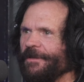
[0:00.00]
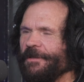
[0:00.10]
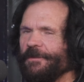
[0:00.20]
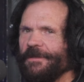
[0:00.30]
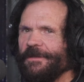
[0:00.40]

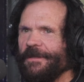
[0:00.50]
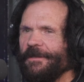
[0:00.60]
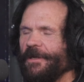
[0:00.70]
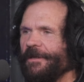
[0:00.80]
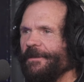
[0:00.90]
She was
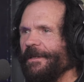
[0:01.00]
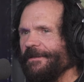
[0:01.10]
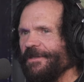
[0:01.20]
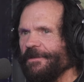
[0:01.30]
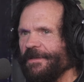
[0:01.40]

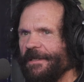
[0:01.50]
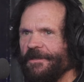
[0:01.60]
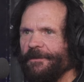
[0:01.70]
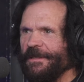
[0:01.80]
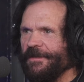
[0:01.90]

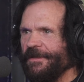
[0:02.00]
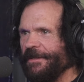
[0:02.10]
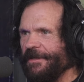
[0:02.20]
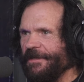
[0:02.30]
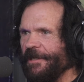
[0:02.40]
in her
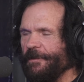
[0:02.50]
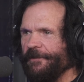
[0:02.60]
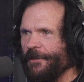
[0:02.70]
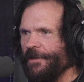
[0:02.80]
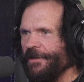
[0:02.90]
mid-60s. I
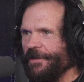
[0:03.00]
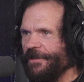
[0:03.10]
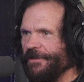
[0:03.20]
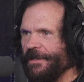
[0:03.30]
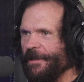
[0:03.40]
referred to her
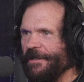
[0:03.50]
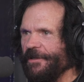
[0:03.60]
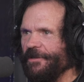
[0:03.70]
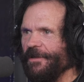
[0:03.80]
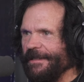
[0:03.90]
as somebody in
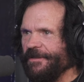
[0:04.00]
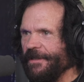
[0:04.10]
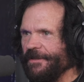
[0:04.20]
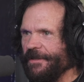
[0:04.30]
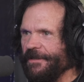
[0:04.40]
her late
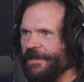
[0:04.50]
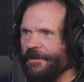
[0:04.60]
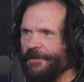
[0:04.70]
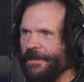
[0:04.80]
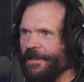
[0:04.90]
60s on
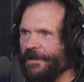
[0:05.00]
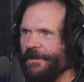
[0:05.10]
the video.